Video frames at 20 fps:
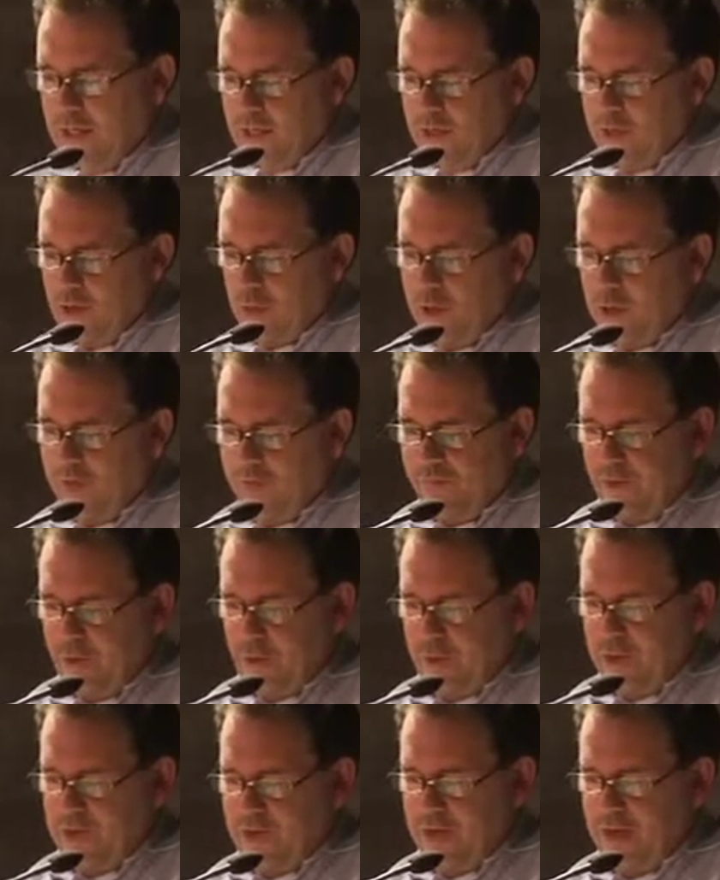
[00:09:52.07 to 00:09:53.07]
So we have
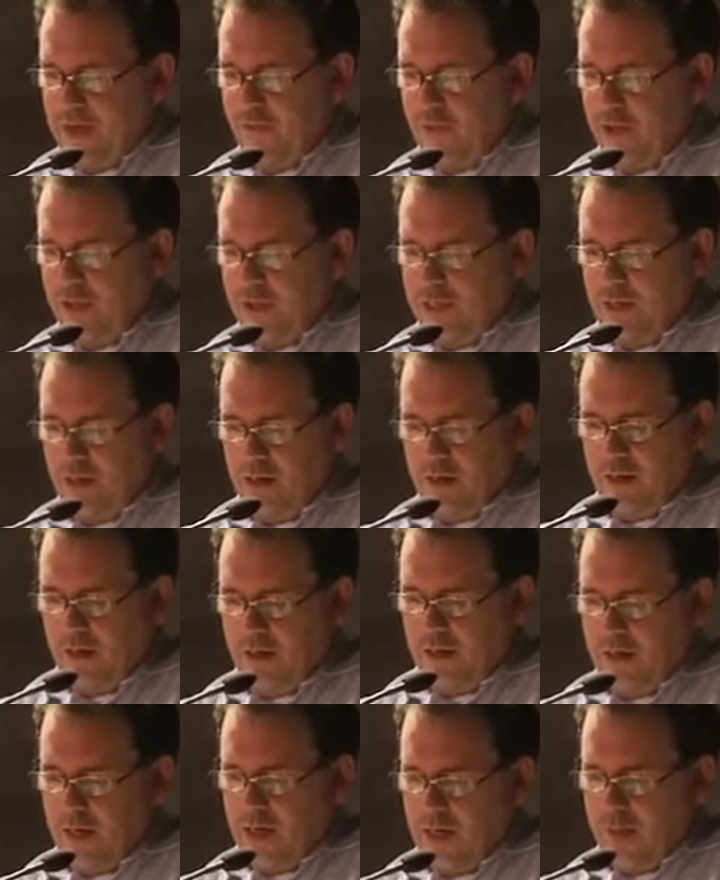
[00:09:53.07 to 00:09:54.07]
focused heavily
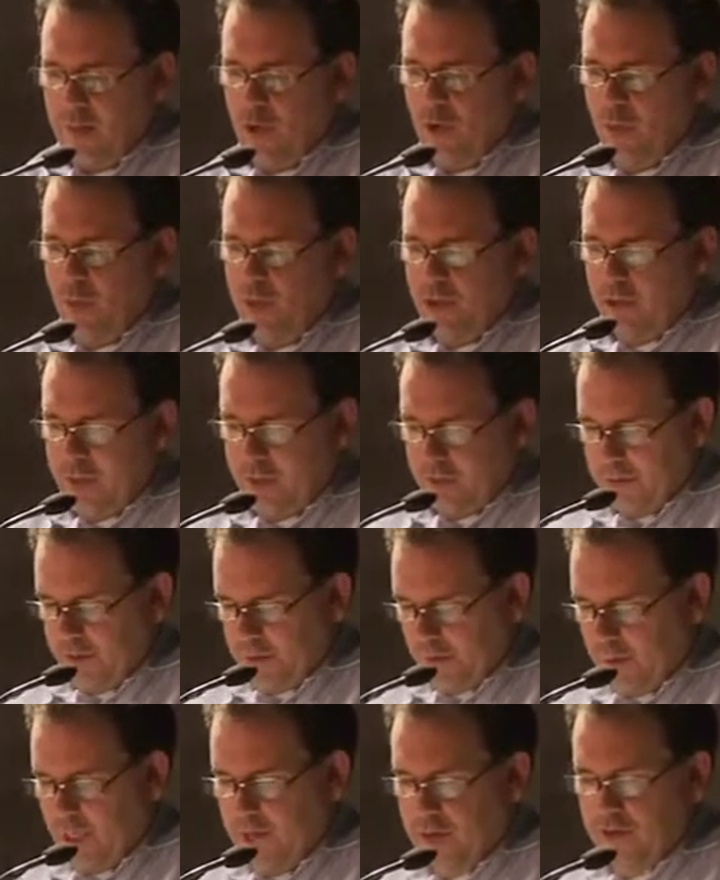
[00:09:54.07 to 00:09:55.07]
on mobile and on
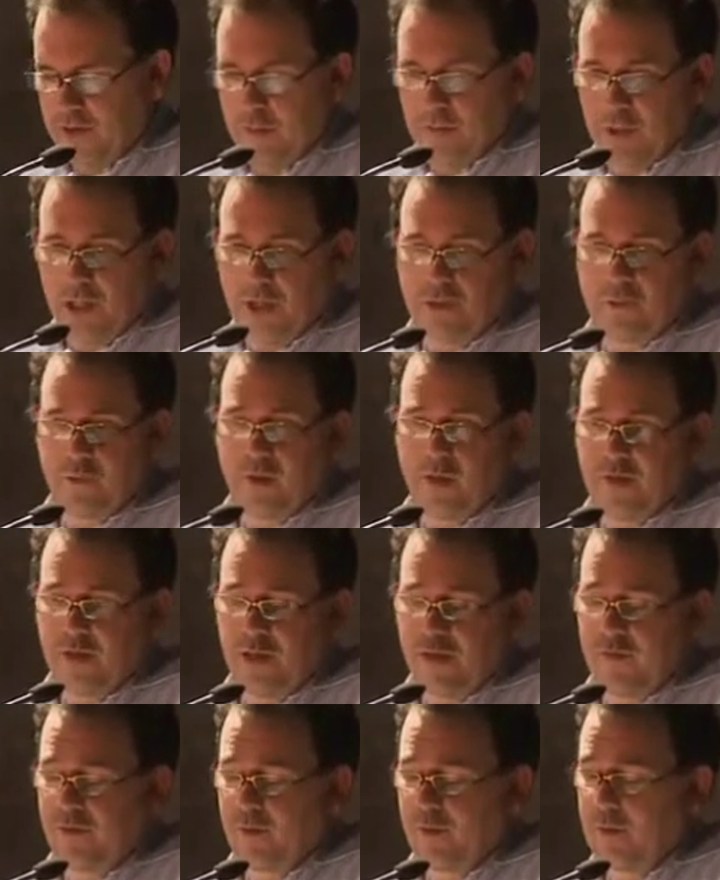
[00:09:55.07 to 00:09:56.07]
location because we
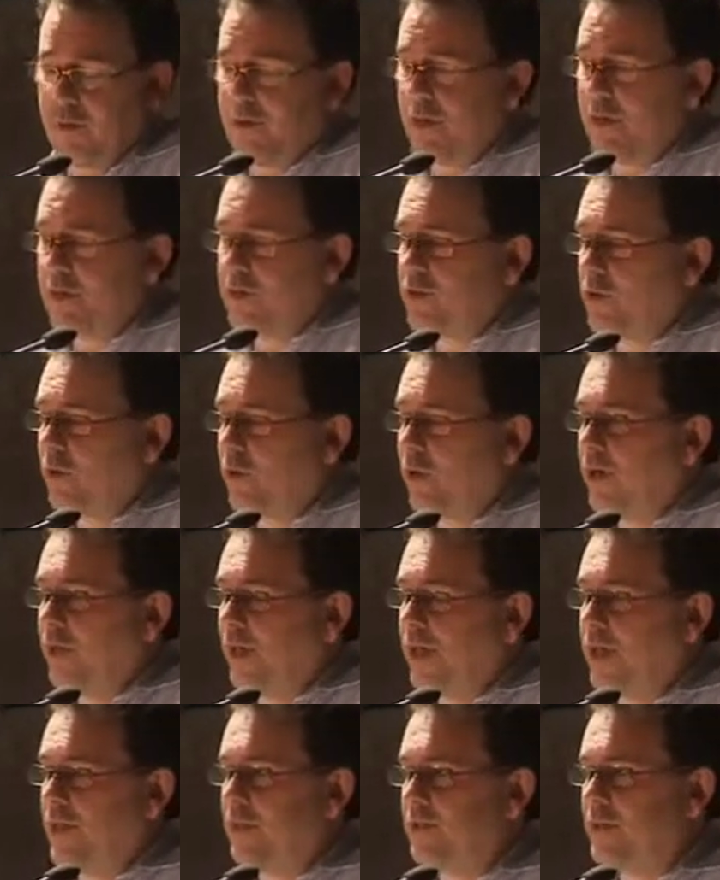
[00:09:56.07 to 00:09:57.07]
think from an editorial
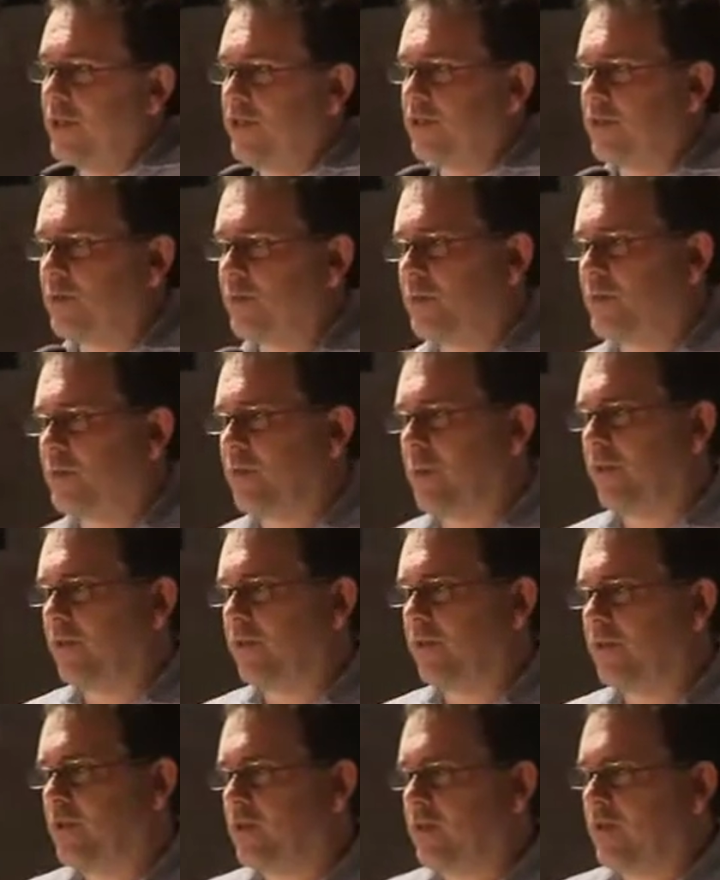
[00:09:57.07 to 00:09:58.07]
and a business
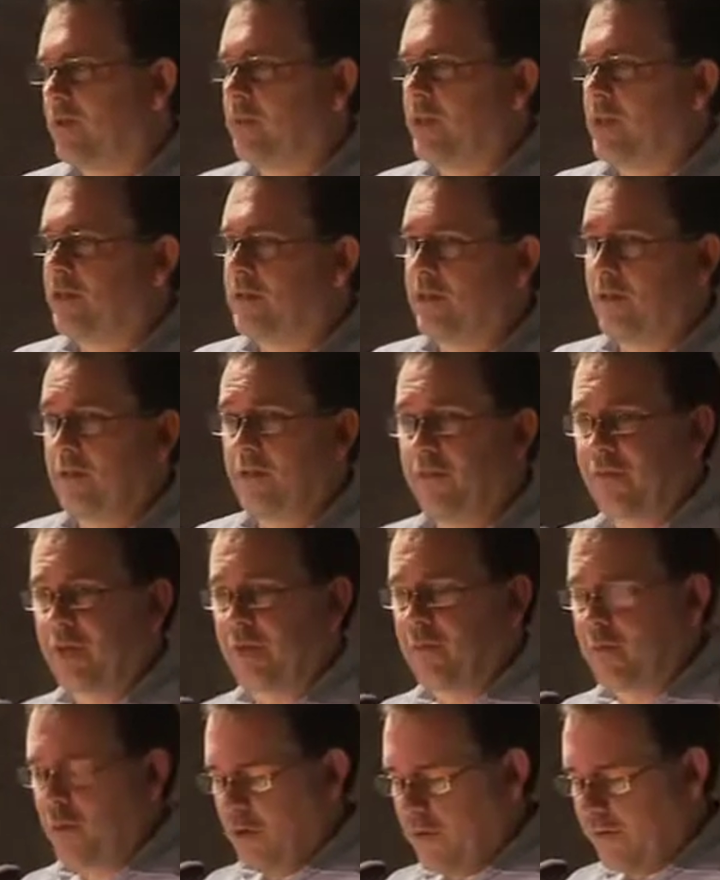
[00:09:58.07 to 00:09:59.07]
perspective, it's going to be a
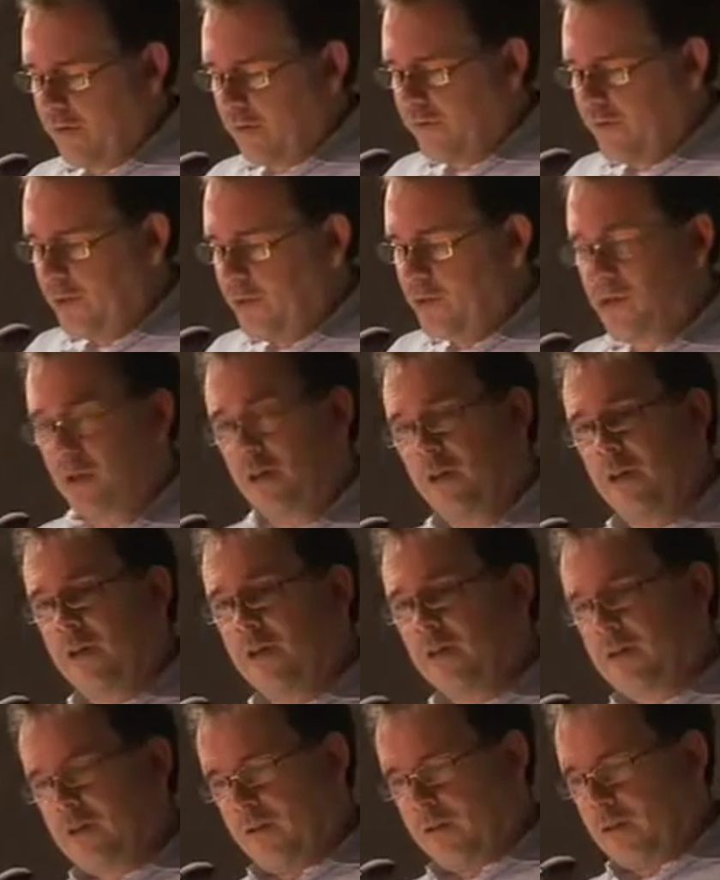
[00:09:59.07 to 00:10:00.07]
significant part of our future.
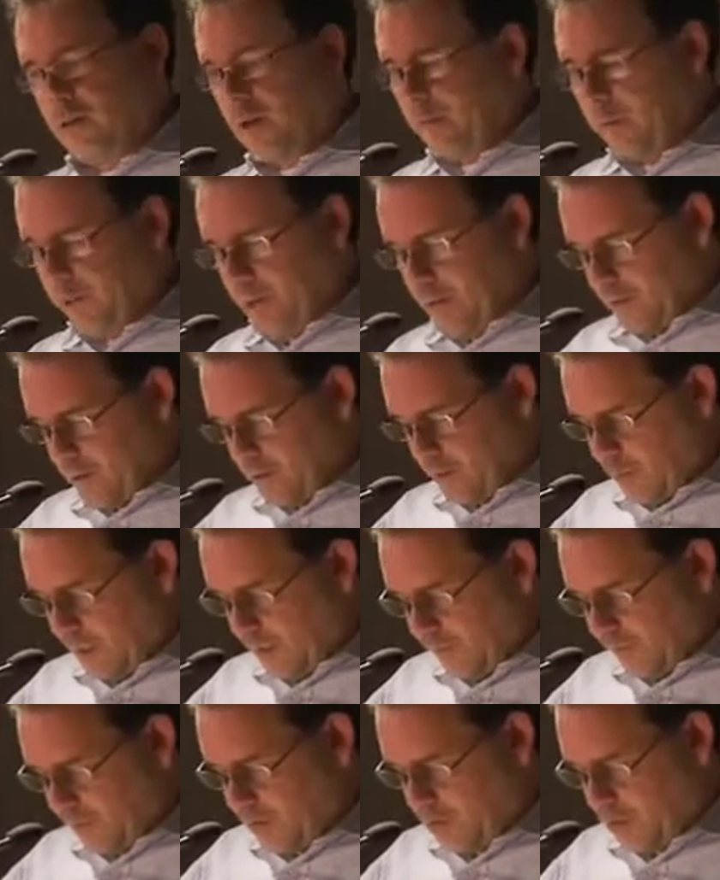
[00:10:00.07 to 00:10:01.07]
Still a couple of years away
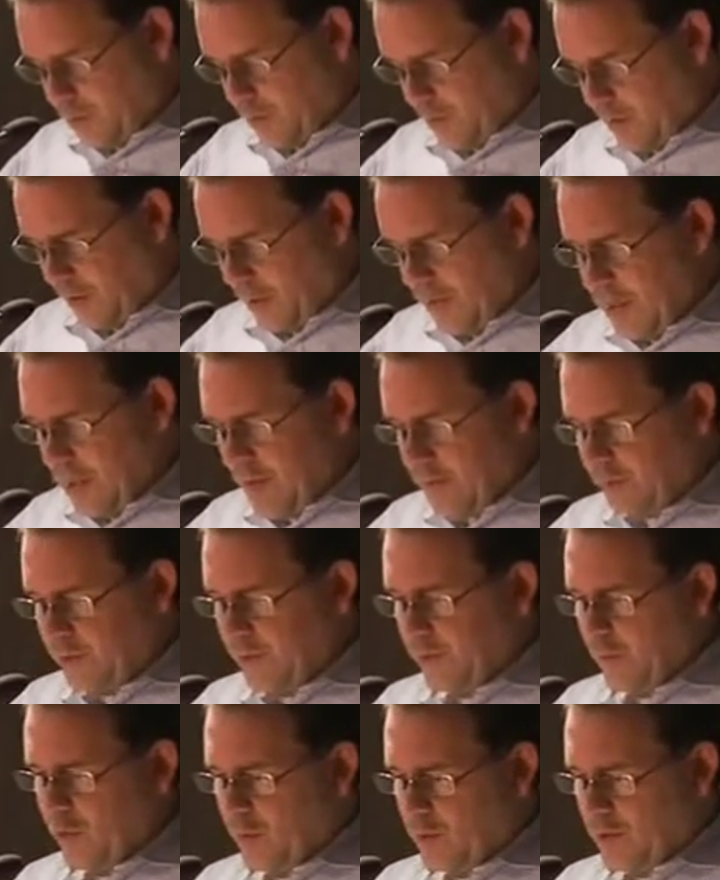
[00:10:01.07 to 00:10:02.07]
for sure, but
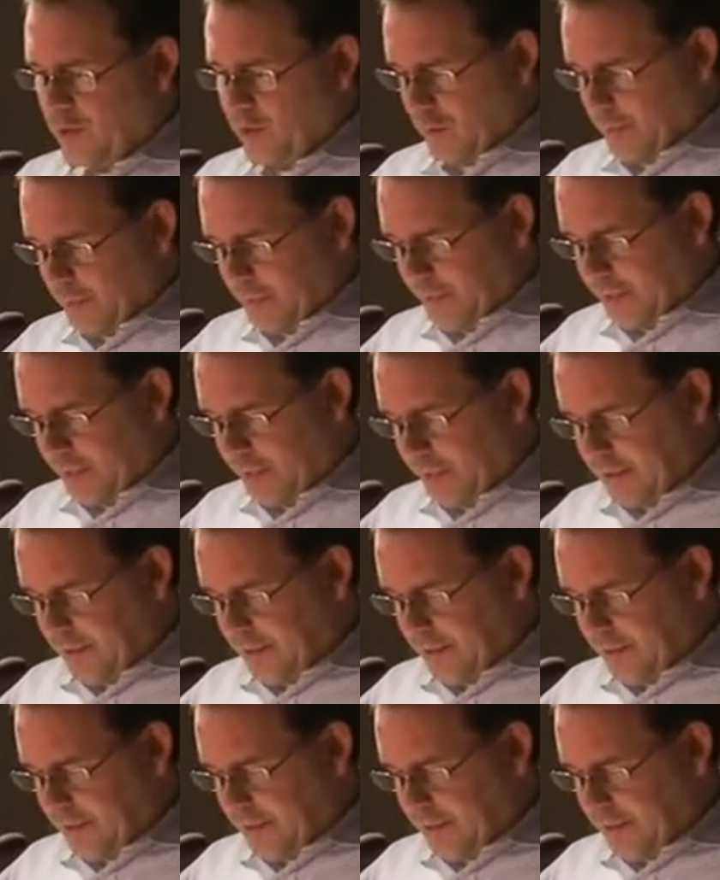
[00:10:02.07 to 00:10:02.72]
the more we start building that